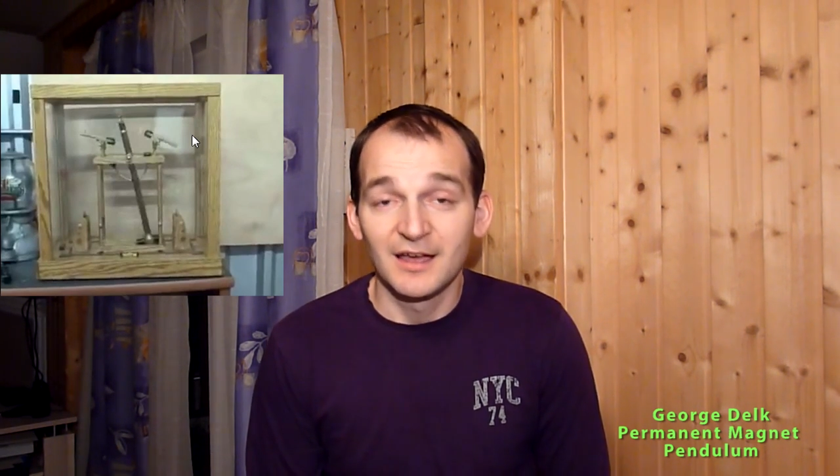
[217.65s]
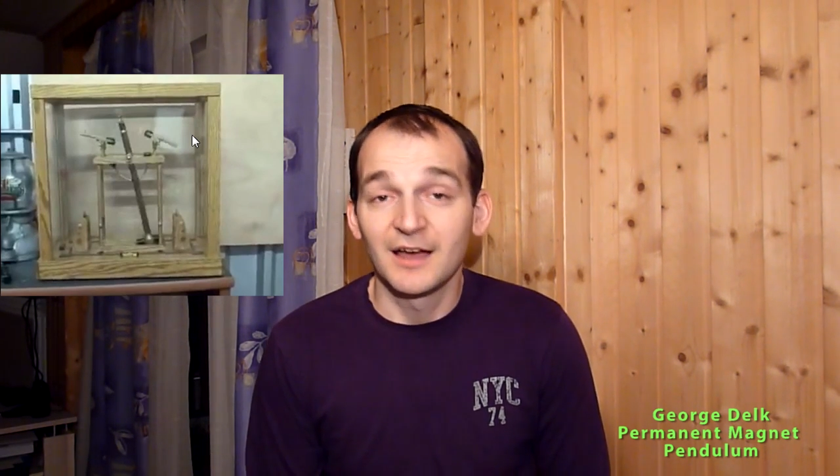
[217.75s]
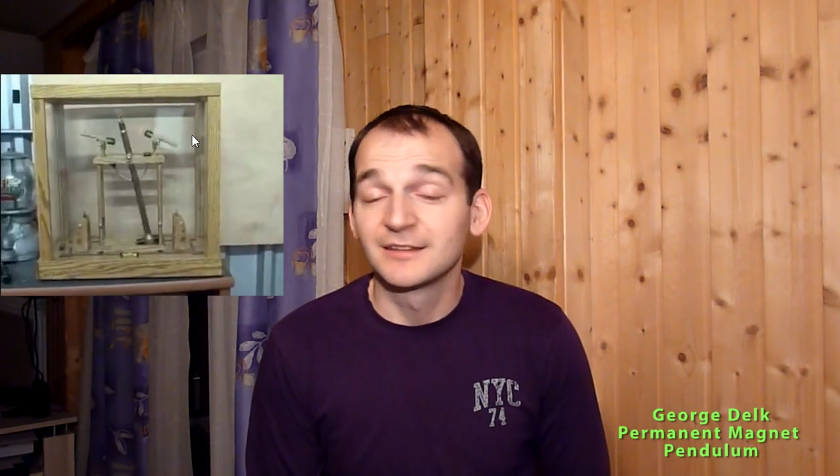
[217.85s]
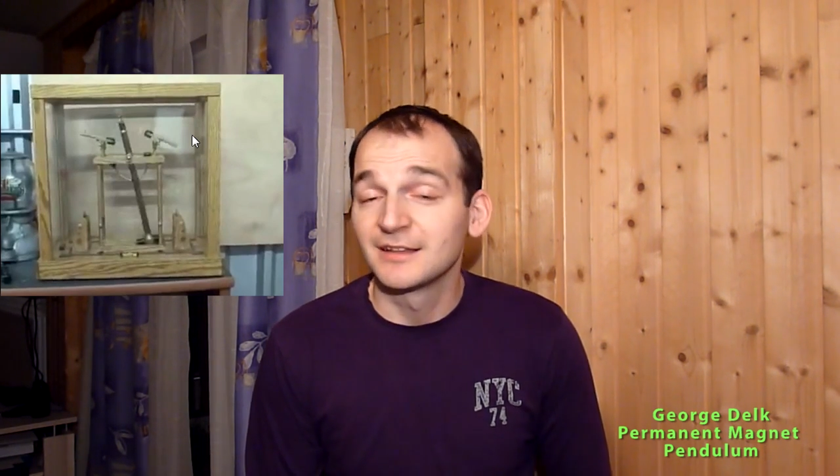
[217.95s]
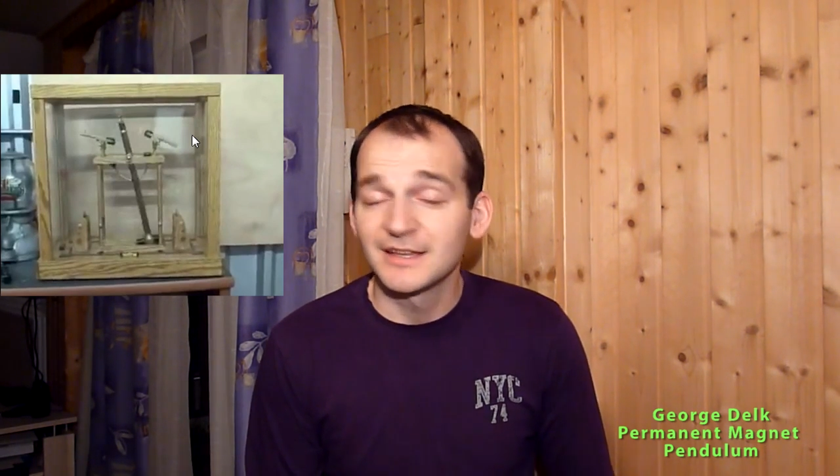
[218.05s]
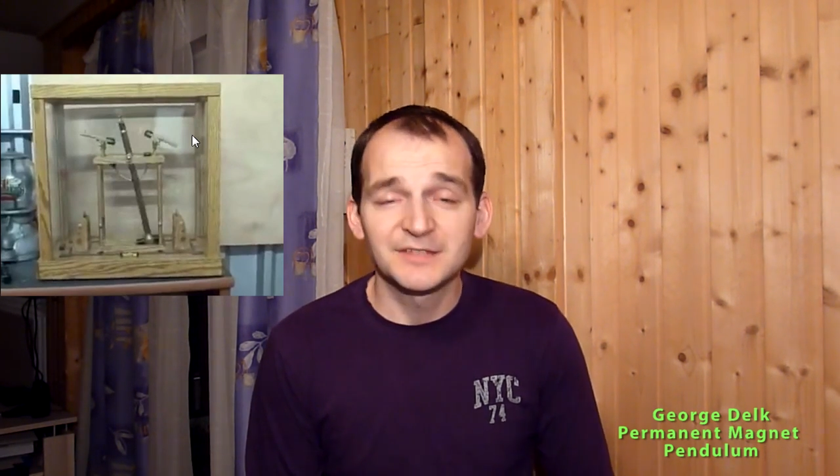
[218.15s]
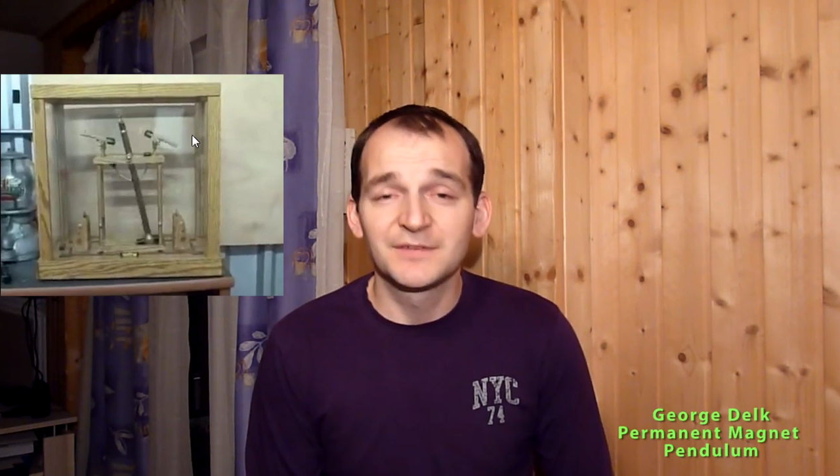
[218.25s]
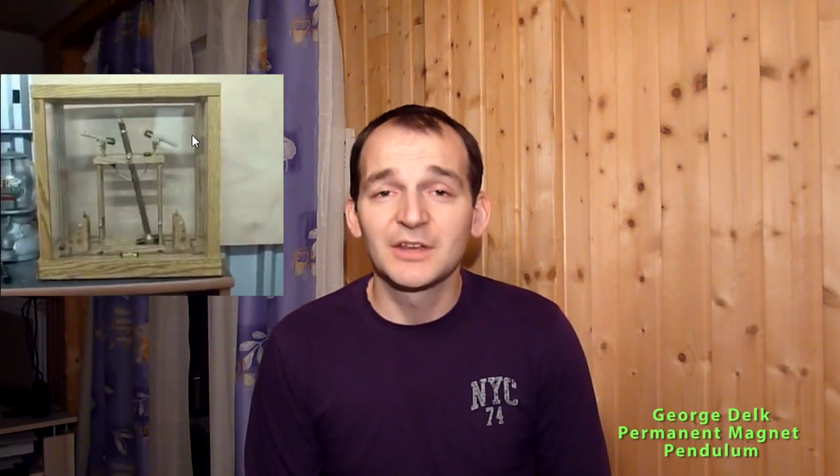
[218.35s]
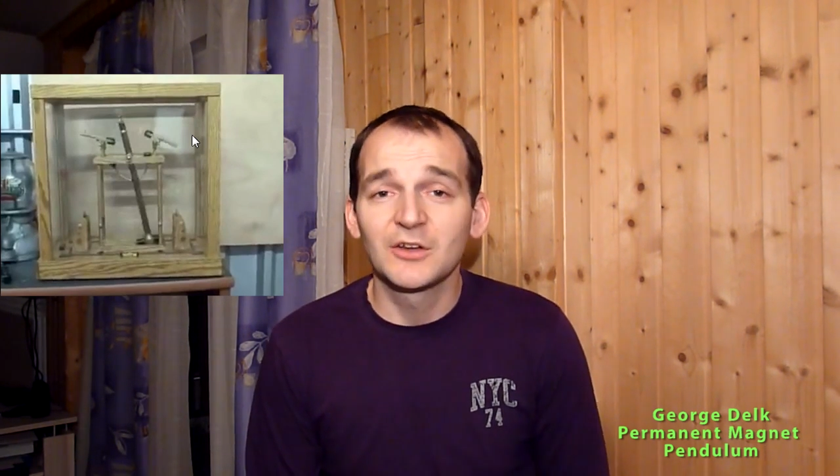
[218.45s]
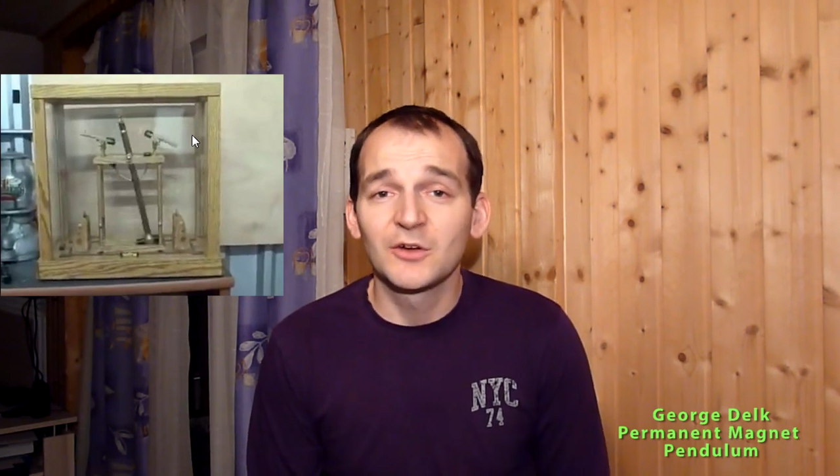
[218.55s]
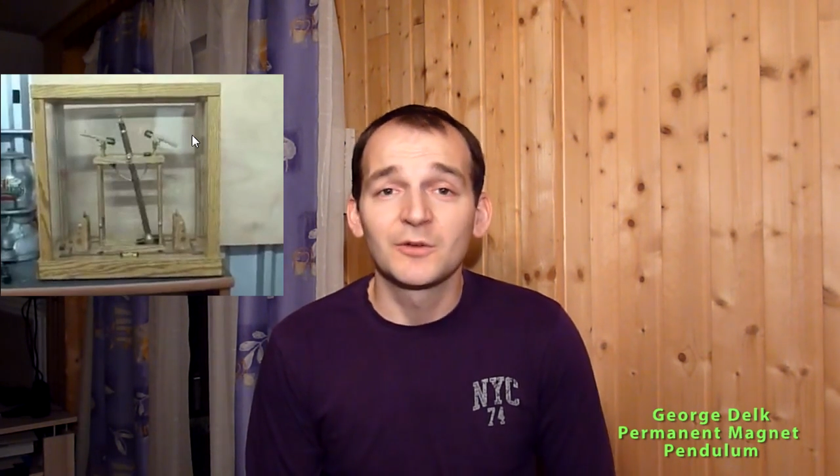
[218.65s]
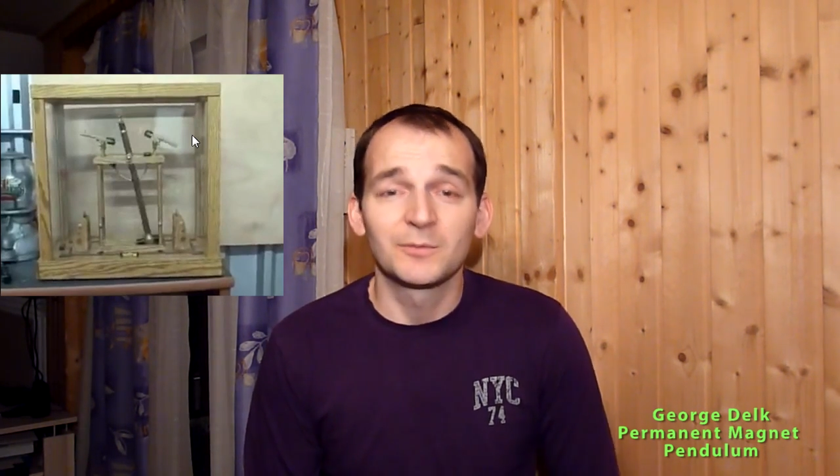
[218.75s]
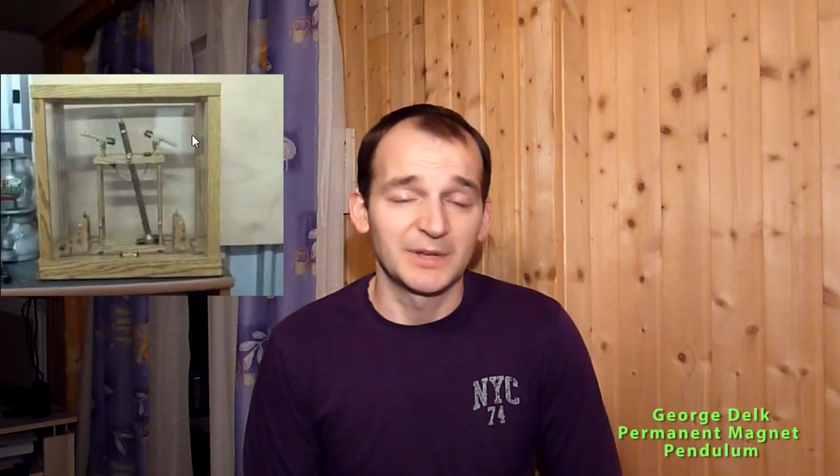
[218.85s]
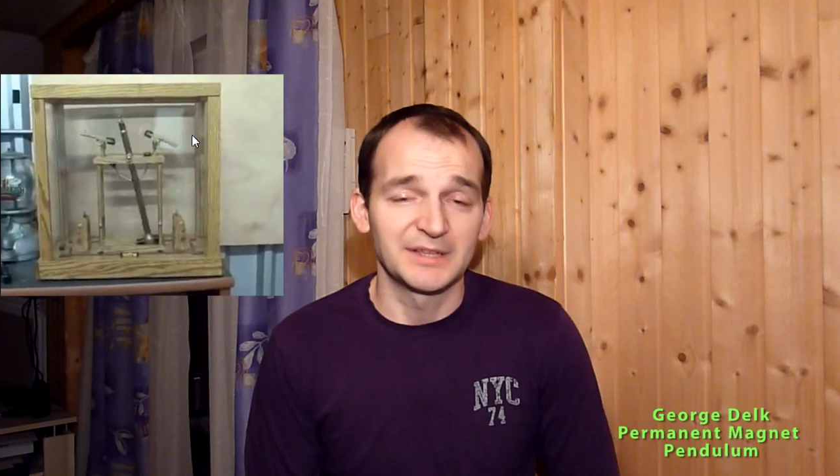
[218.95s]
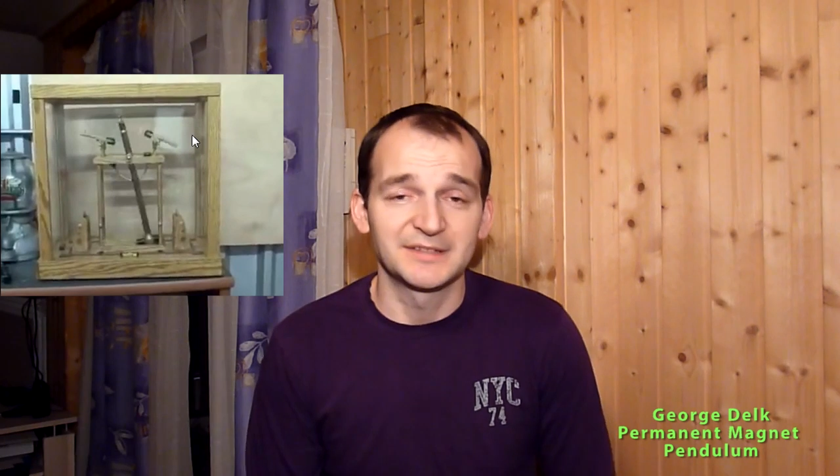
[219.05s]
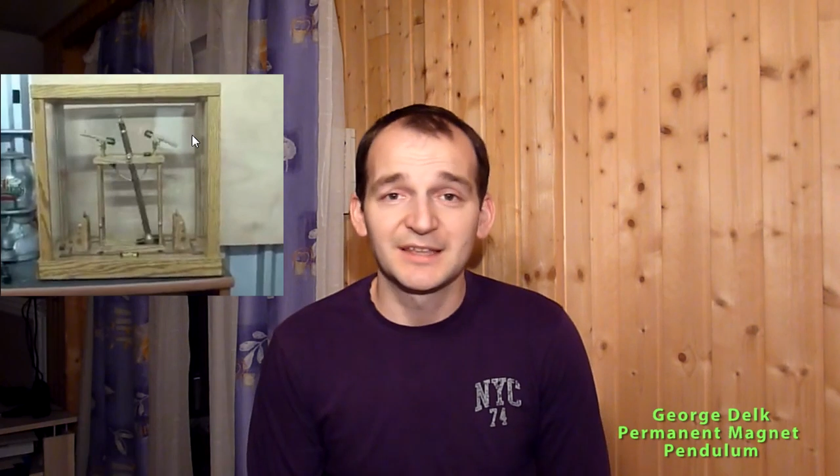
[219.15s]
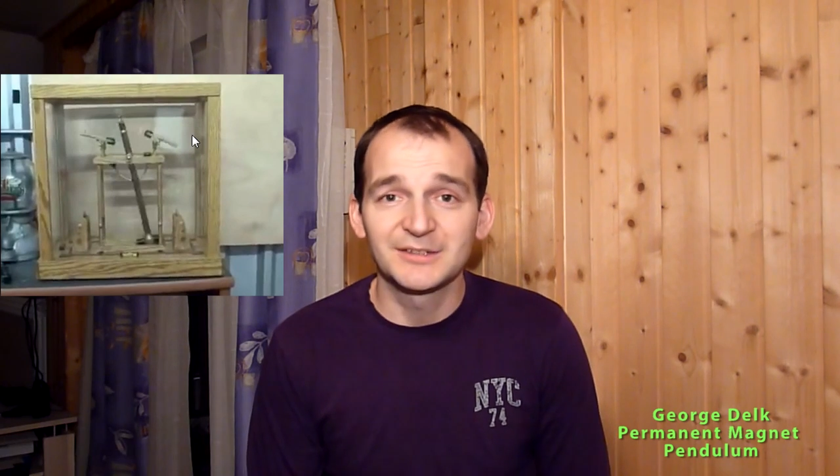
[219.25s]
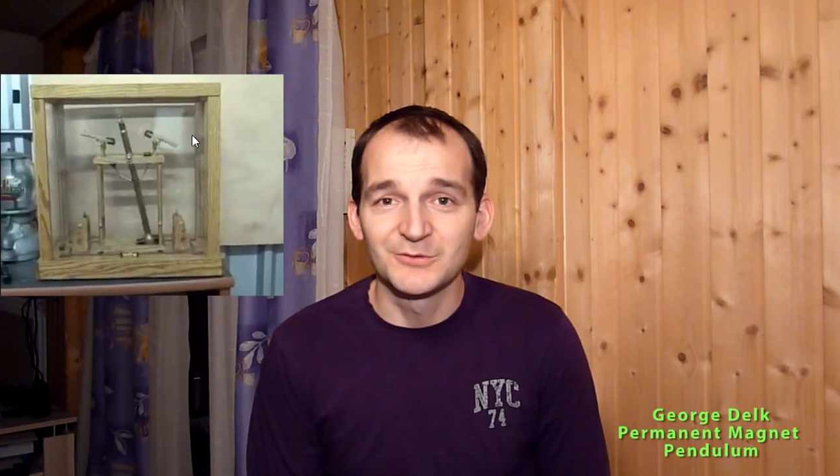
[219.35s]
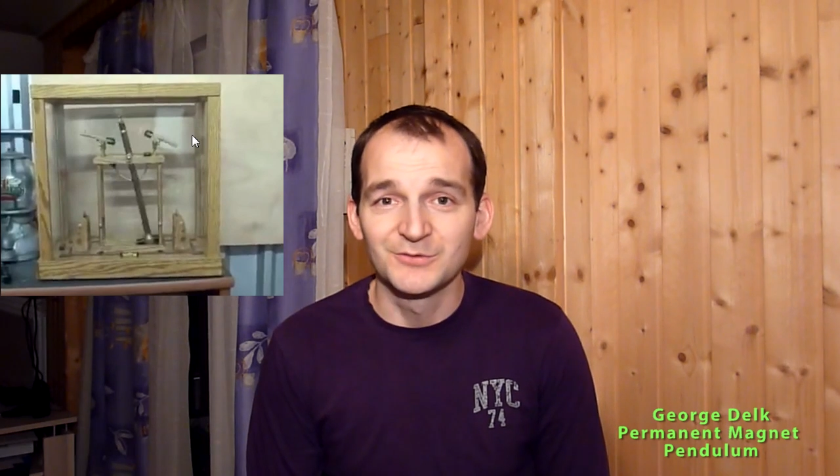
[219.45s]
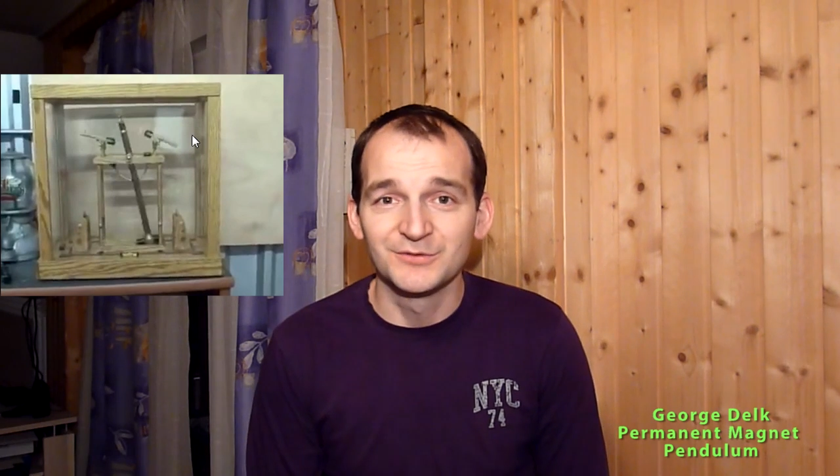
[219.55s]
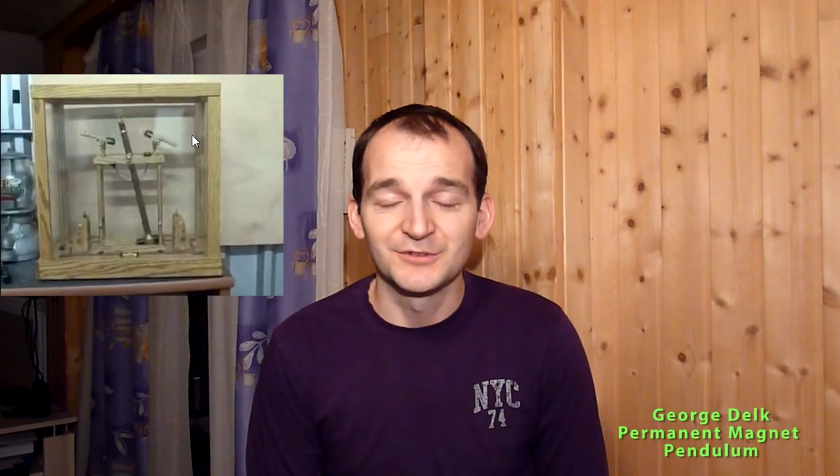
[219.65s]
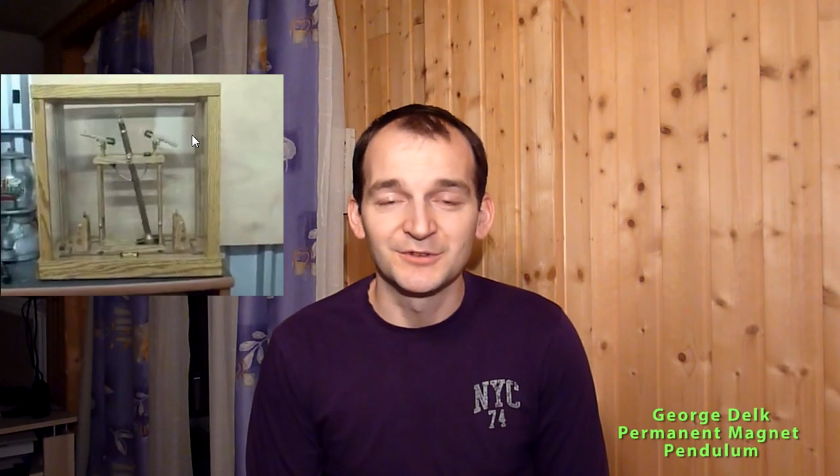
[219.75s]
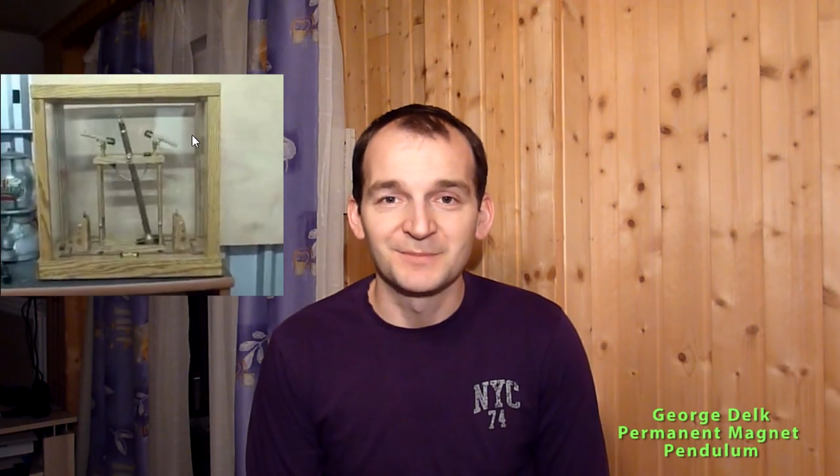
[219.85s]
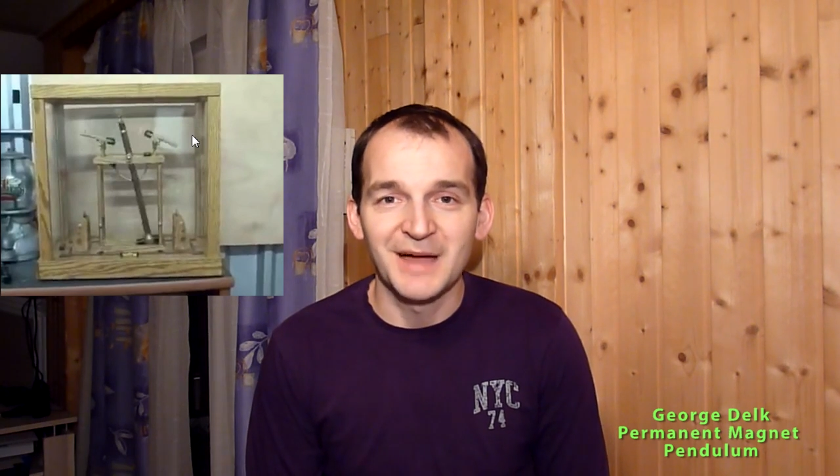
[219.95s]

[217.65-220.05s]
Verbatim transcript: Until next video, stay tuned on